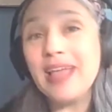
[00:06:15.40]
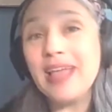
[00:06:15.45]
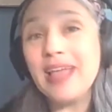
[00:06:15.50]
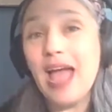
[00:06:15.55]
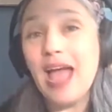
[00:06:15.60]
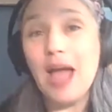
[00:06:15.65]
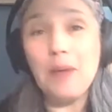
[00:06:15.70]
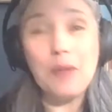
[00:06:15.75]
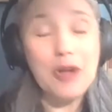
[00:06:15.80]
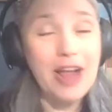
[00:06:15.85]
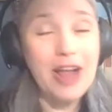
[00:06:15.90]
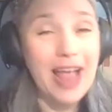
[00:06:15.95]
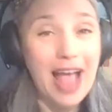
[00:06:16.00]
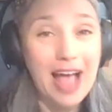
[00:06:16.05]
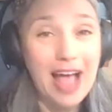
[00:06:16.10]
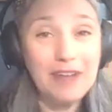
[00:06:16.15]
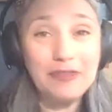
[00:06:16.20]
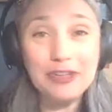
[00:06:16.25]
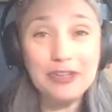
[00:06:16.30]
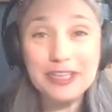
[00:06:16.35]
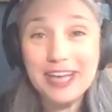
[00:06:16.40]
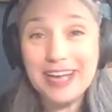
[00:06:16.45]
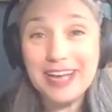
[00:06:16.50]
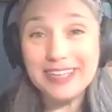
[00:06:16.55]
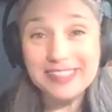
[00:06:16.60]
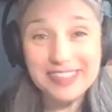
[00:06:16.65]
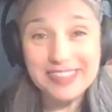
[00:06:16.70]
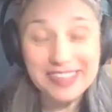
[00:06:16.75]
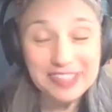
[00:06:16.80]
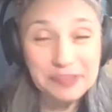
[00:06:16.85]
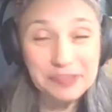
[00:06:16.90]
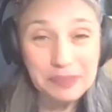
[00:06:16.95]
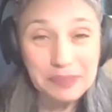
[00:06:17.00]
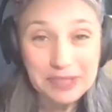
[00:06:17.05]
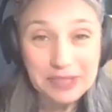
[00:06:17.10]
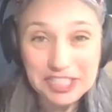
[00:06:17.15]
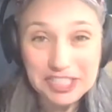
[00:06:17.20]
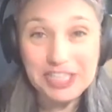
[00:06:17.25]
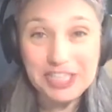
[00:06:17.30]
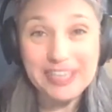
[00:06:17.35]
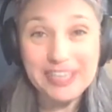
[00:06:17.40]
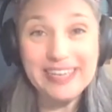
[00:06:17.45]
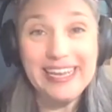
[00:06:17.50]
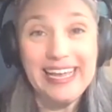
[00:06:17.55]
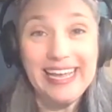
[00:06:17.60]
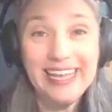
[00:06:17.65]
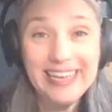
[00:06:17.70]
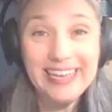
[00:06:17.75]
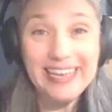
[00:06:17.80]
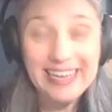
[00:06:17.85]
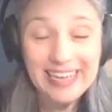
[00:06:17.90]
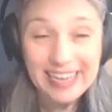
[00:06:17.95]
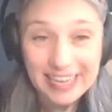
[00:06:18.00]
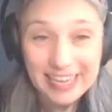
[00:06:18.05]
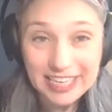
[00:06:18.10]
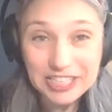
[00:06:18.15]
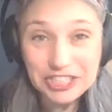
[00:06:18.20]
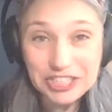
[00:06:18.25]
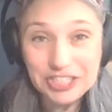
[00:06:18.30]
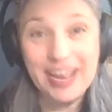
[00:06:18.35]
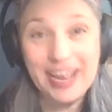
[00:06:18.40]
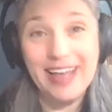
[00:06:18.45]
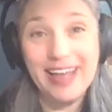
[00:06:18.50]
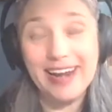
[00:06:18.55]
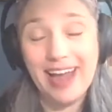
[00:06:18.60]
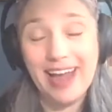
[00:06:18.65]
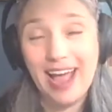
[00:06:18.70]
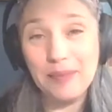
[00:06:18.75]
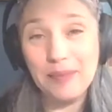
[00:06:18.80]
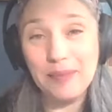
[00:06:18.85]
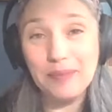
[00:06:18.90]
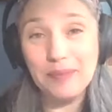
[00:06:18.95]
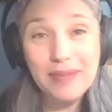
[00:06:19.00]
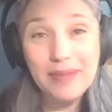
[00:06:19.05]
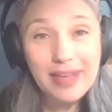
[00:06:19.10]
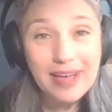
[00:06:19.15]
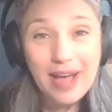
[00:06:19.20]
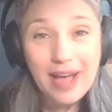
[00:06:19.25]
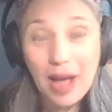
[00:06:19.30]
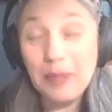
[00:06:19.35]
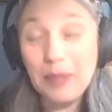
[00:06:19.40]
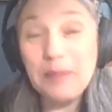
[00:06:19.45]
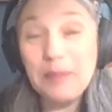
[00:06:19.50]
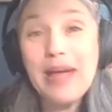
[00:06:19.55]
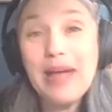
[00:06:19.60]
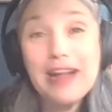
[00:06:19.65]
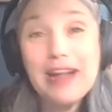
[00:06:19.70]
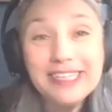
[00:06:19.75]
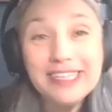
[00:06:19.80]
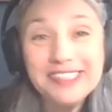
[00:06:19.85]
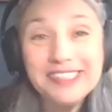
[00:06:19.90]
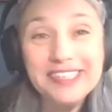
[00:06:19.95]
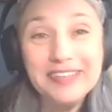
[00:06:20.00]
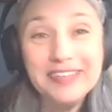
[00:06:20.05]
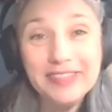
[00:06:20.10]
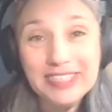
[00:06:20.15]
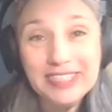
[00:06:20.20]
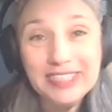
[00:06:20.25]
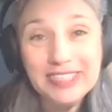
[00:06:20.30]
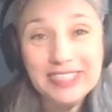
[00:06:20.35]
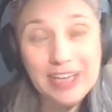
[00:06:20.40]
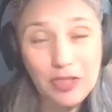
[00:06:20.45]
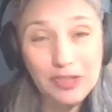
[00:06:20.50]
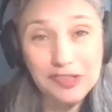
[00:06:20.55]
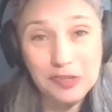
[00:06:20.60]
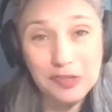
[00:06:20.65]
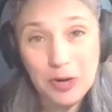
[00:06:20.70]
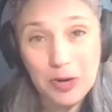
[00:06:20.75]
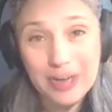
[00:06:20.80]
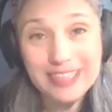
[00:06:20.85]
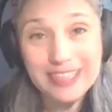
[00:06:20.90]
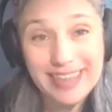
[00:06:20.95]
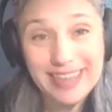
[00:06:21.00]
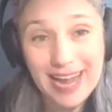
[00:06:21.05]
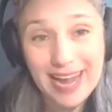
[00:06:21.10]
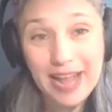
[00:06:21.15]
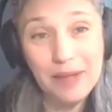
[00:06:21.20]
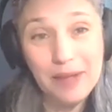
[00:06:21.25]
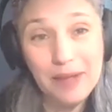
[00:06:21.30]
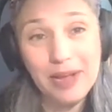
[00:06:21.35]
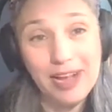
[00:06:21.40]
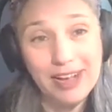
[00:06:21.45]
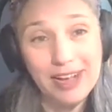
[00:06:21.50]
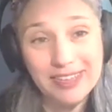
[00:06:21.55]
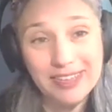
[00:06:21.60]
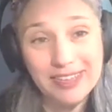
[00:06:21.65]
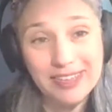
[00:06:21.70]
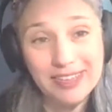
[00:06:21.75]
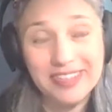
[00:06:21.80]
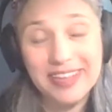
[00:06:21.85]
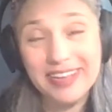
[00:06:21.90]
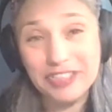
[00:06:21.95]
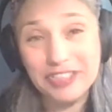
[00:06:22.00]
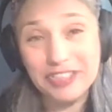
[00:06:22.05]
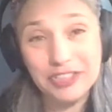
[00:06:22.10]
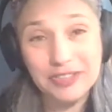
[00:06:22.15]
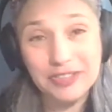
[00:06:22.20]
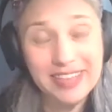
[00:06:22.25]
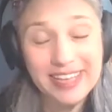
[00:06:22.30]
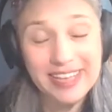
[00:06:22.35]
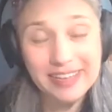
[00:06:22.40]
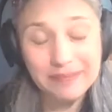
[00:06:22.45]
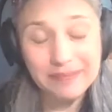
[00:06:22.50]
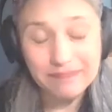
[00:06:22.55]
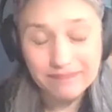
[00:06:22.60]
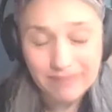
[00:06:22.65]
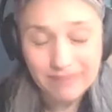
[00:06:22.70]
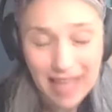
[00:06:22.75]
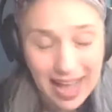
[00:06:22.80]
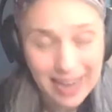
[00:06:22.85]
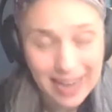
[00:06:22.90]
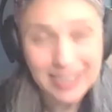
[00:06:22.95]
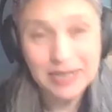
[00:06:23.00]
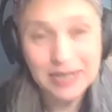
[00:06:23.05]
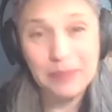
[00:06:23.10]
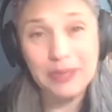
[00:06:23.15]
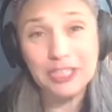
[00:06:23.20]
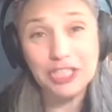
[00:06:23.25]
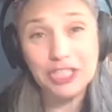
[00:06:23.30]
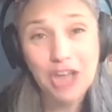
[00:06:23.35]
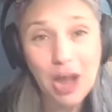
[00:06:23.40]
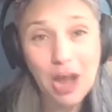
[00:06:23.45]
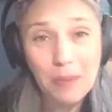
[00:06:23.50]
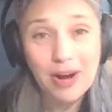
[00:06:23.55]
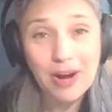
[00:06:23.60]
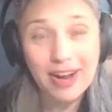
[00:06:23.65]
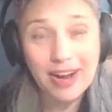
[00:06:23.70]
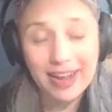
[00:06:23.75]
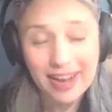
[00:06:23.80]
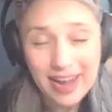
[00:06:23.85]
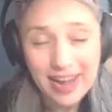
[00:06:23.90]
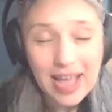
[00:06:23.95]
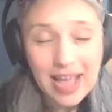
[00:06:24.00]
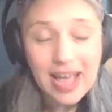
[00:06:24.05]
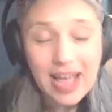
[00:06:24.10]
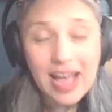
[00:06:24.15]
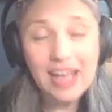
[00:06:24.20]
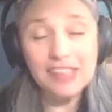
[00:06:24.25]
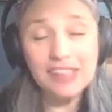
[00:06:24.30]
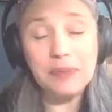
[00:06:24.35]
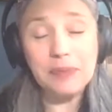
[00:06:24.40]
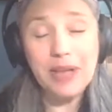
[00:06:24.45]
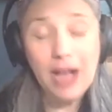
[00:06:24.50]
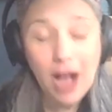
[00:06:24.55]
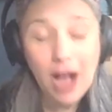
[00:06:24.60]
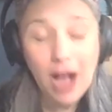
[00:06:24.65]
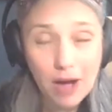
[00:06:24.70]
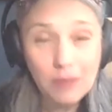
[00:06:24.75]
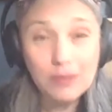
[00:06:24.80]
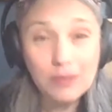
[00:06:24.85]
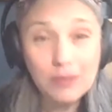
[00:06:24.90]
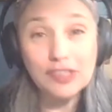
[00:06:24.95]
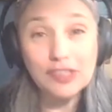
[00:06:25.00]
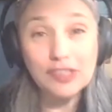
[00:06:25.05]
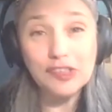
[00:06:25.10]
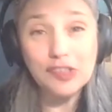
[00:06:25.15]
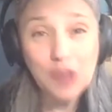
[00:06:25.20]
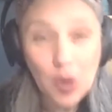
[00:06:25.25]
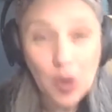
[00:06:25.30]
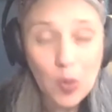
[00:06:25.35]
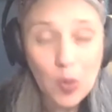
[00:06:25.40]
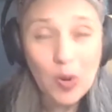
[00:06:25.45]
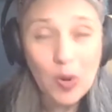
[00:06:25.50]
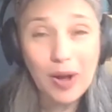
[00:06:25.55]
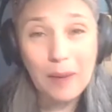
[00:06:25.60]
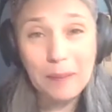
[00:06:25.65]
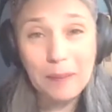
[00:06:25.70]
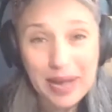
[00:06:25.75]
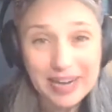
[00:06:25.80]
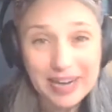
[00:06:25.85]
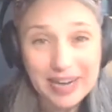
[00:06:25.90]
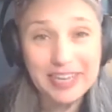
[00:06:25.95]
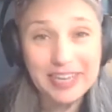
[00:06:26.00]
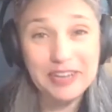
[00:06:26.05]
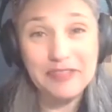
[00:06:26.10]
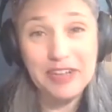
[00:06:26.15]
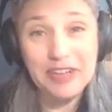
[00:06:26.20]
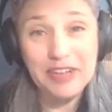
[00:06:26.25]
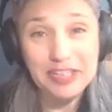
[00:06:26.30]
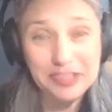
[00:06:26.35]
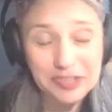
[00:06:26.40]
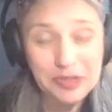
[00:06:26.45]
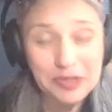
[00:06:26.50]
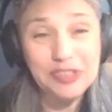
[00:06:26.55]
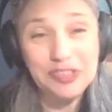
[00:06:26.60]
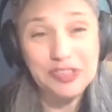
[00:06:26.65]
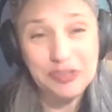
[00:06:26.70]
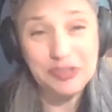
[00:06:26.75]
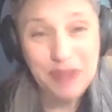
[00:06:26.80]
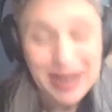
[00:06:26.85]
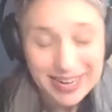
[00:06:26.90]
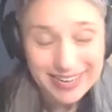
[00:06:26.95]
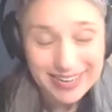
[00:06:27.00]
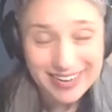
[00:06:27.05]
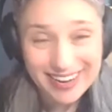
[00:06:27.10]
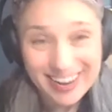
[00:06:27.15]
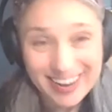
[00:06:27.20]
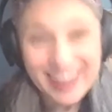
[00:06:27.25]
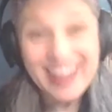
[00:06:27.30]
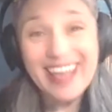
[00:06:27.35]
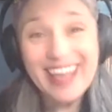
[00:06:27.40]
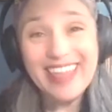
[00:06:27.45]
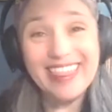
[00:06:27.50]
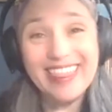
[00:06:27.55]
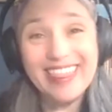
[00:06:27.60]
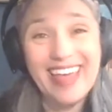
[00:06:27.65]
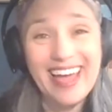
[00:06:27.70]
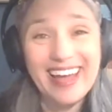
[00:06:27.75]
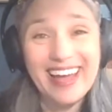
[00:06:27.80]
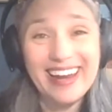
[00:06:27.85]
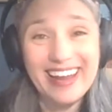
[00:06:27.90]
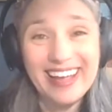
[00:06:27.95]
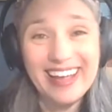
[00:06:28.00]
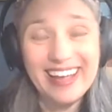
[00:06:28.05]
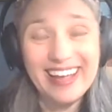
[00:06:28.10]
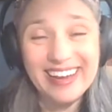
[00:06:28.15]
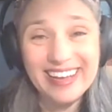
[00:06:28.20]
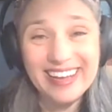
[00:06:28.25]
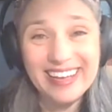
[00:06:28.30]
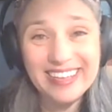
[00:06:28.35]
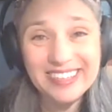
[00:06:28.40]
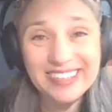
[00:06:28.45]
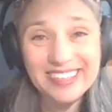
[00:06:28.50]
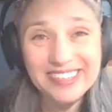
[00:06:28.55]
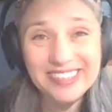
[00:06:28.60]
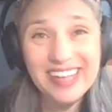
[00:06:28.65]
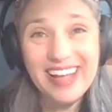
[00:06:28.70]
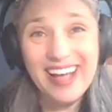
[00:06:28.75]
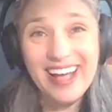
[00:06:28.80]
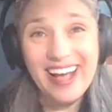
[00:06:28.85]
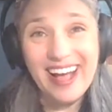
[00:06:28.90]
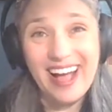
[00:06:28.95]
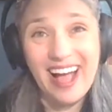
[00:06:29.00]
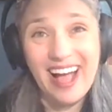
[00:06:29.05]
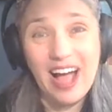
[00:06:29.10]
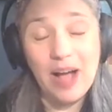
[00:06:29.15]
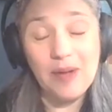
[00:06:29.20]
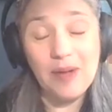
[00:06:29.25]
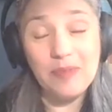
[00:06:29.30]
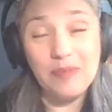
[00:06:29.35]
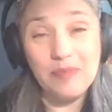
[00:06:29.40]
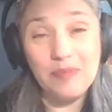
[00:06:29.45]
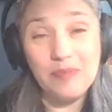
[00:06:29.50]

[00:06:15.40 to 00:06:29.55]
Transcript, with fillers: Emory advertised this position in Yiddish, and I'm I'm embarrassed to even tell the story today because the the academic job market has become so competitive and so straightened that it is uh,